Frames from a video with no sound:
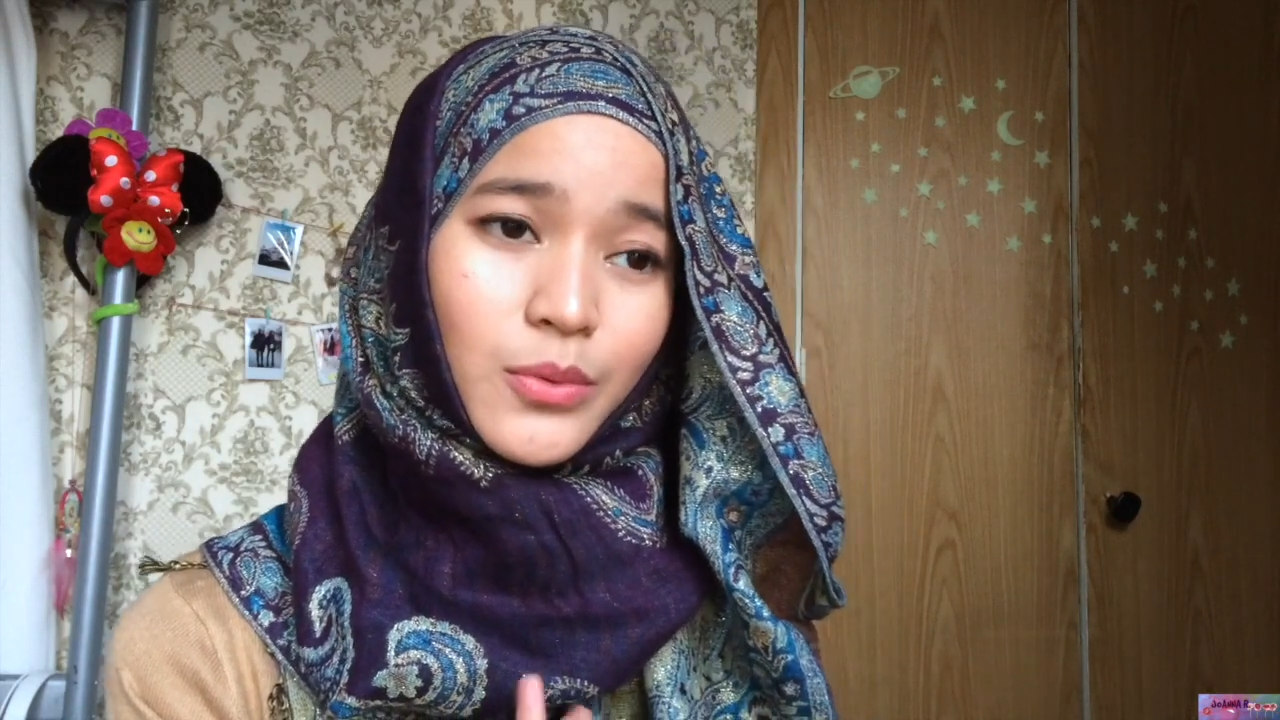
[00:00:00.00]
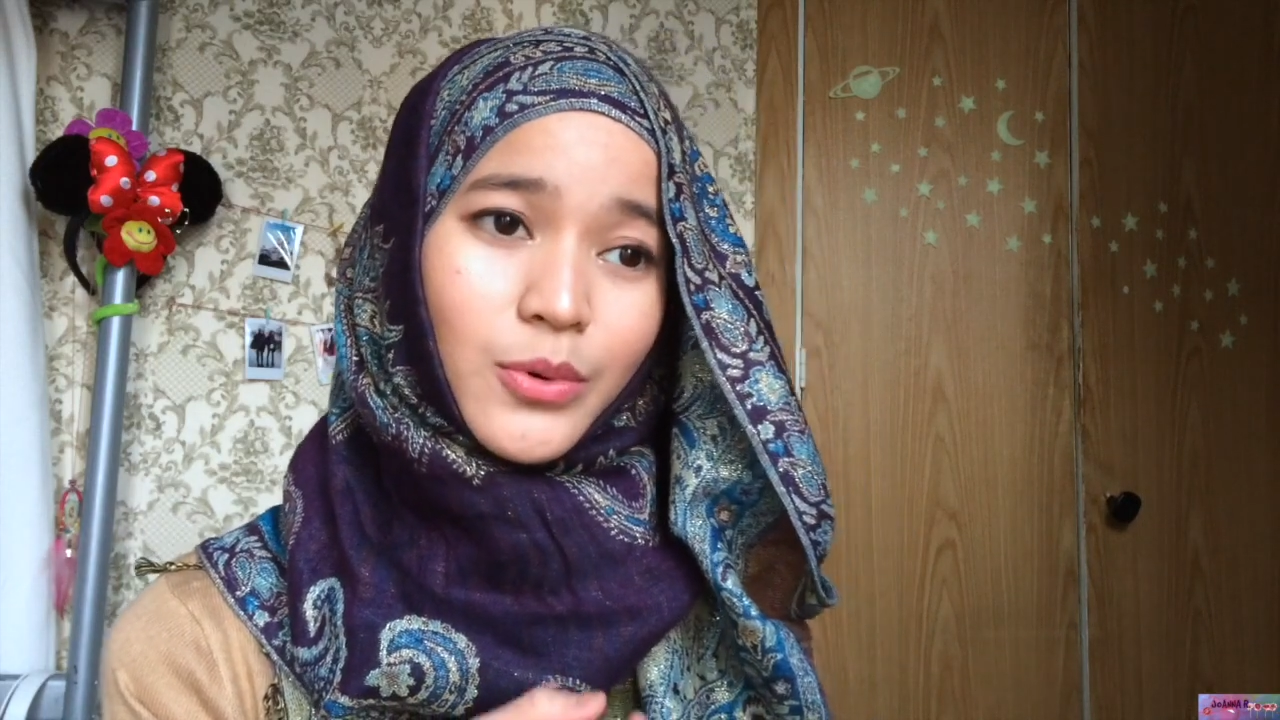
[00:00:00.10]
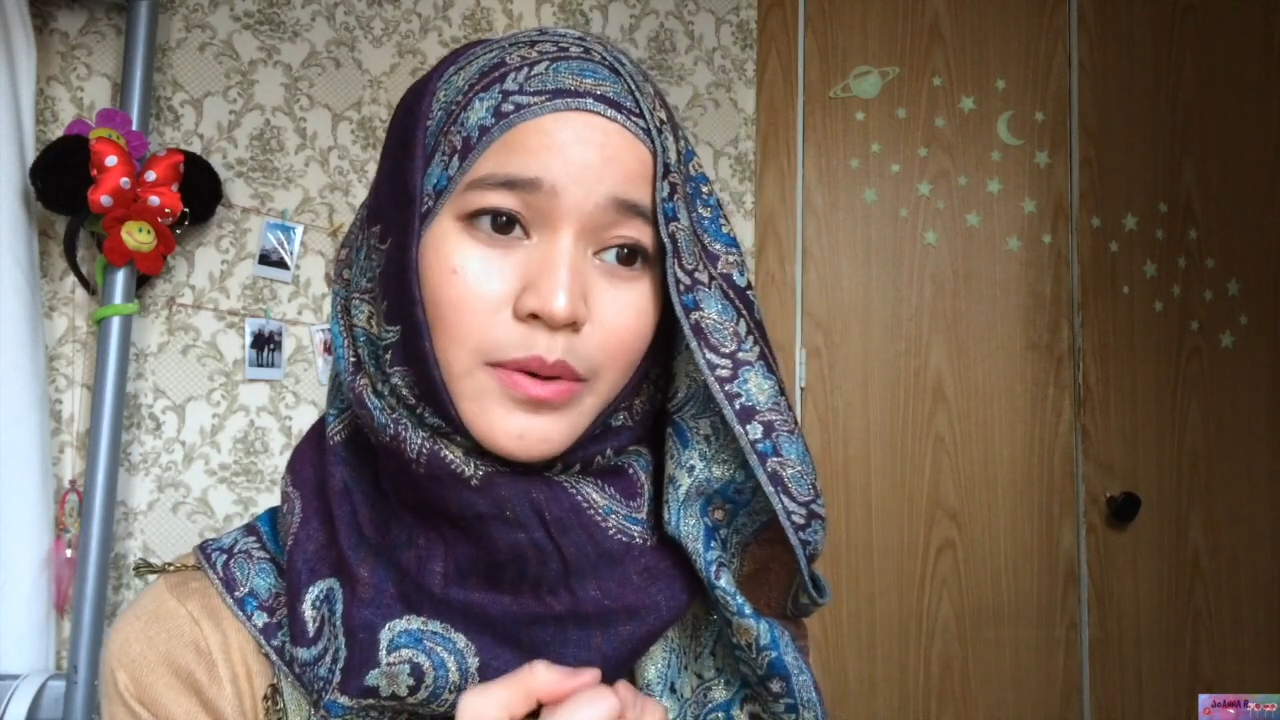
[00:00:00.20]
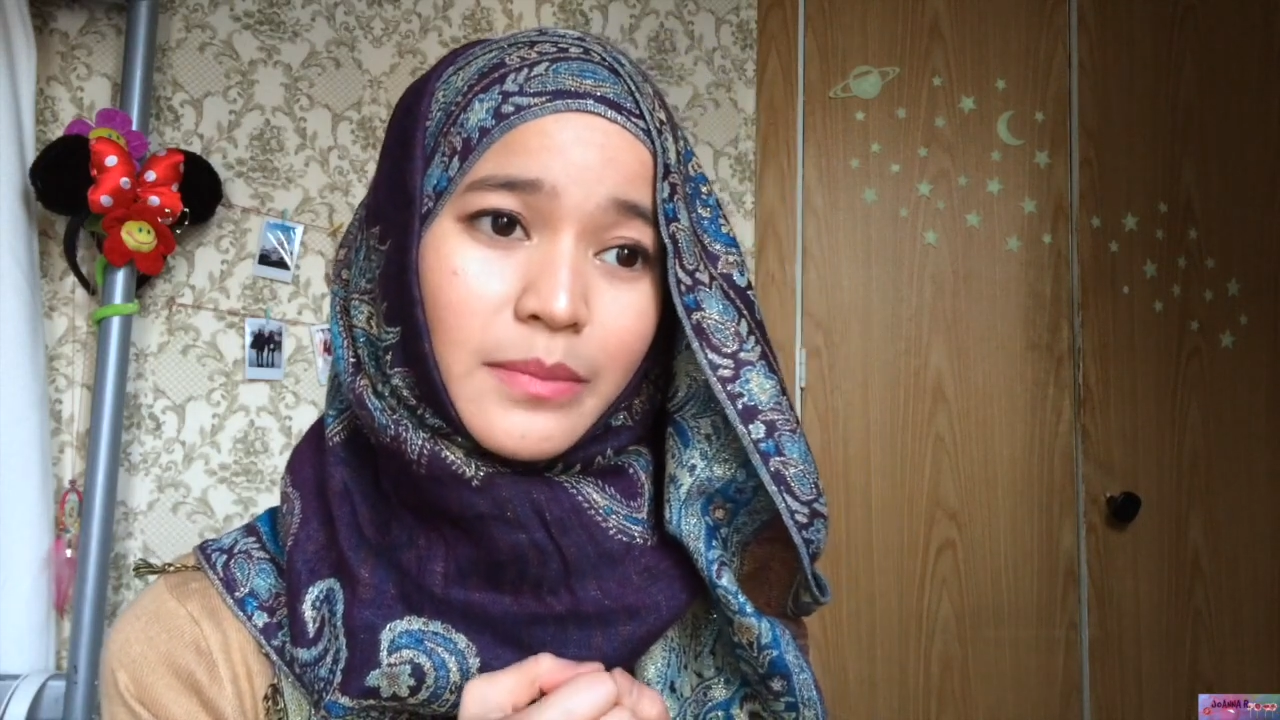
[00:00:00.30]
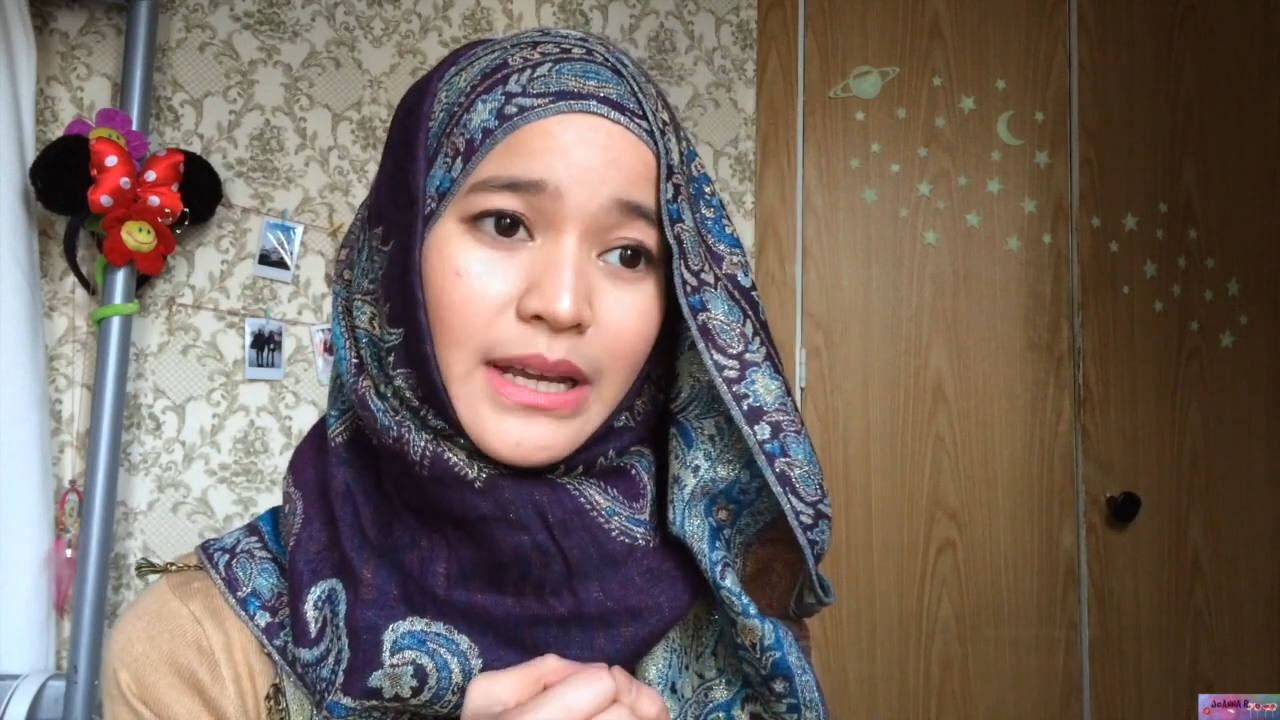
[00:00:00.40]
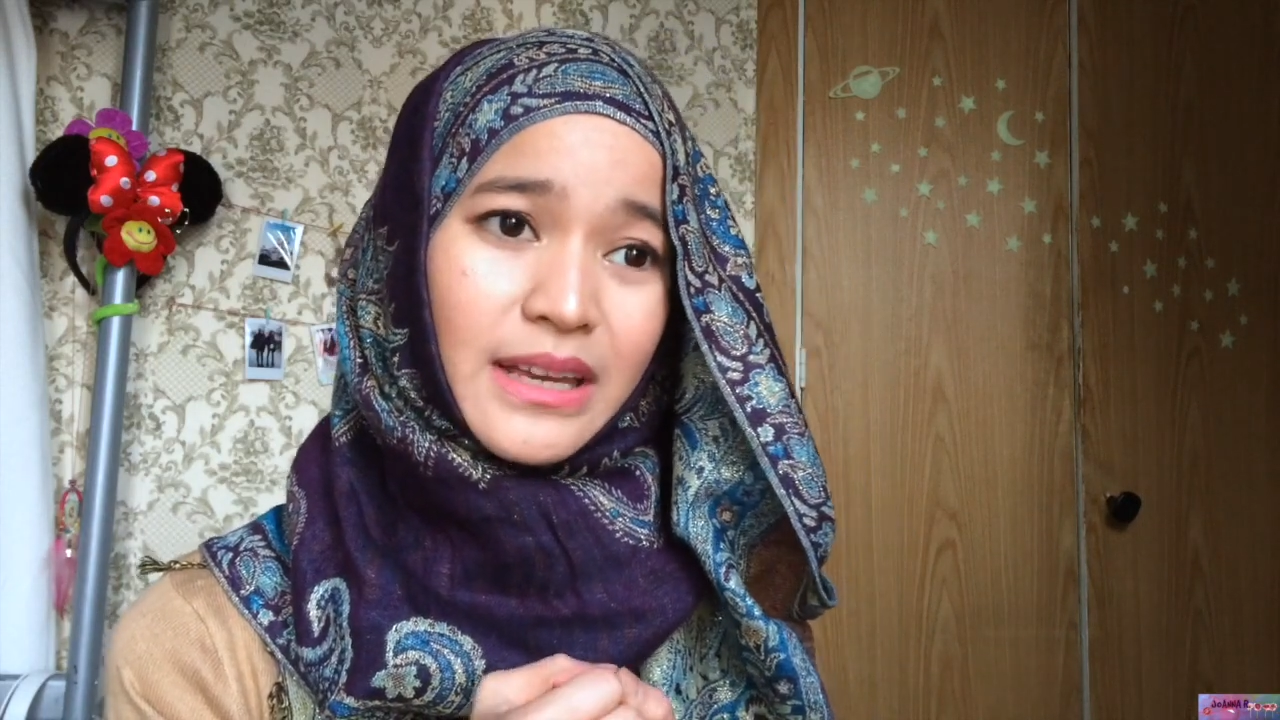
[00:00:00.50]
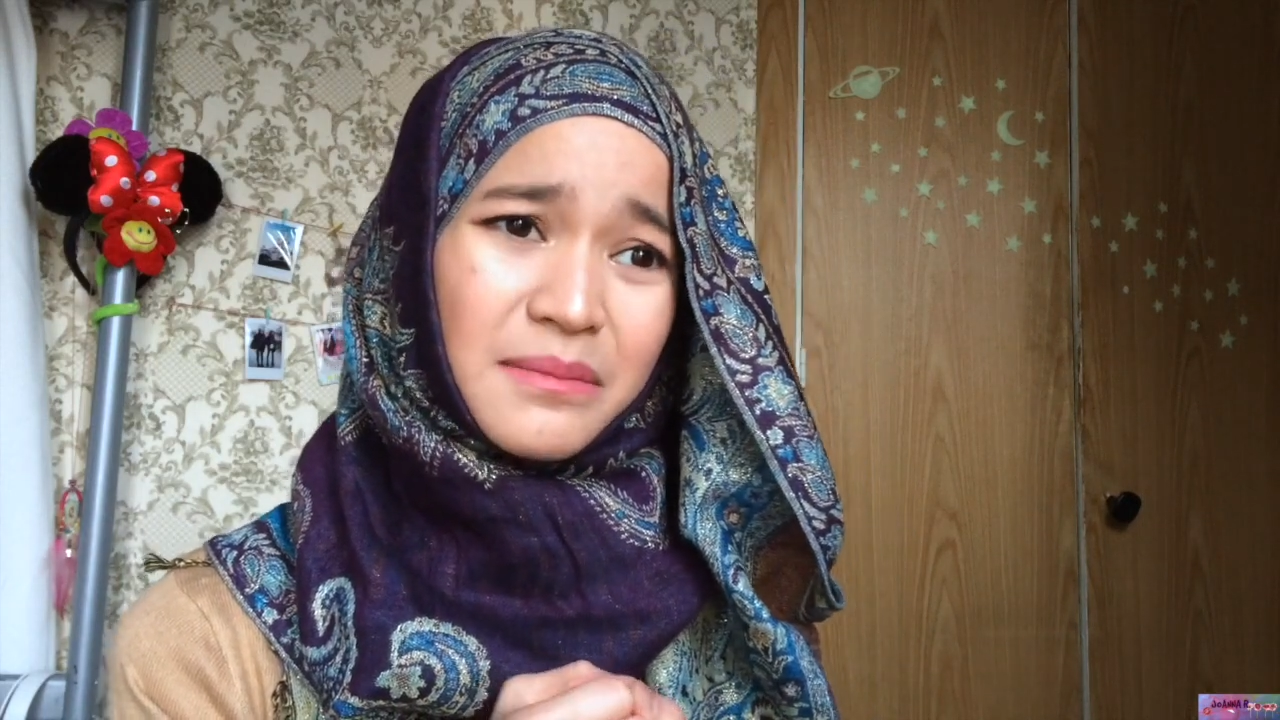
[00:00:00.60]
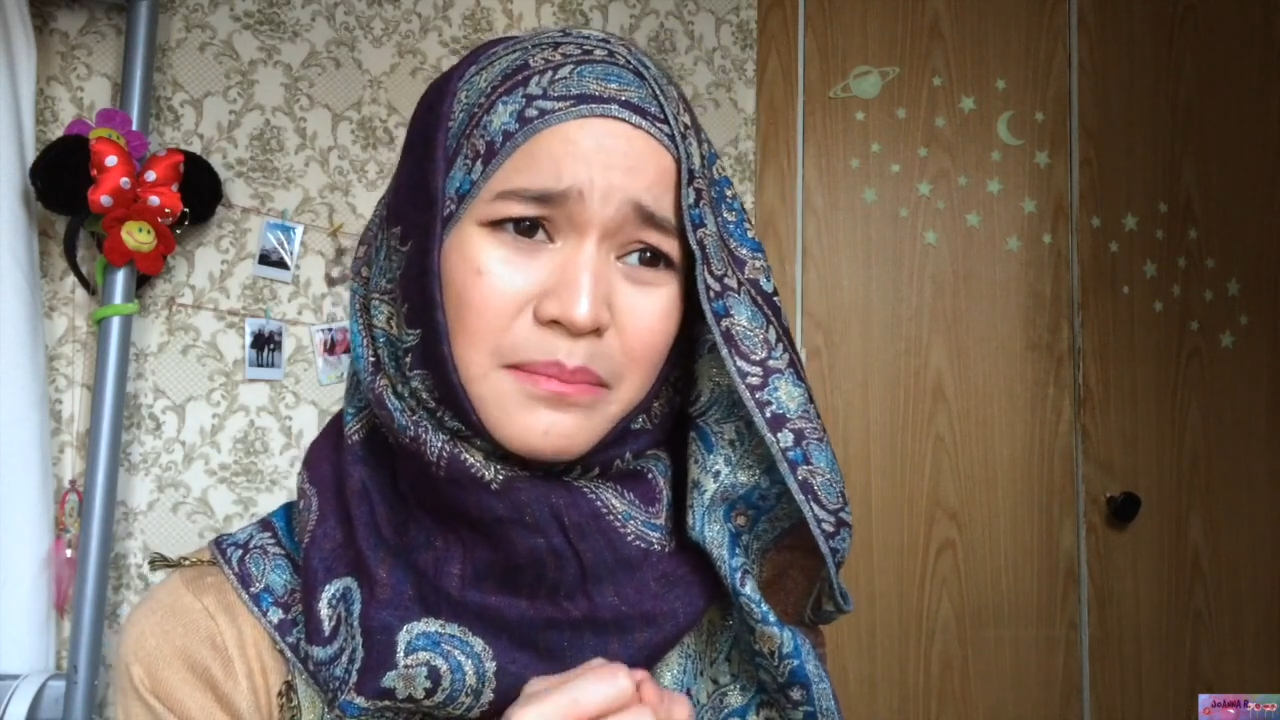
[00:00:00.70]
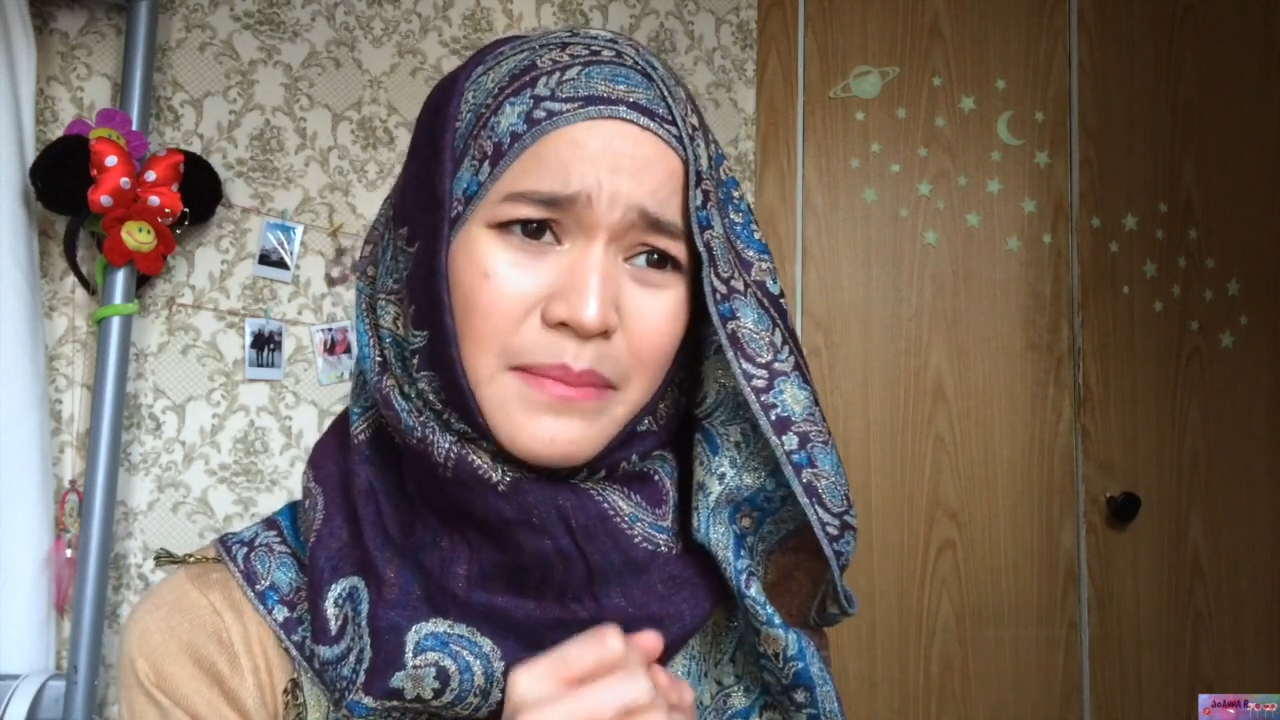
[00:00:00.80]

or my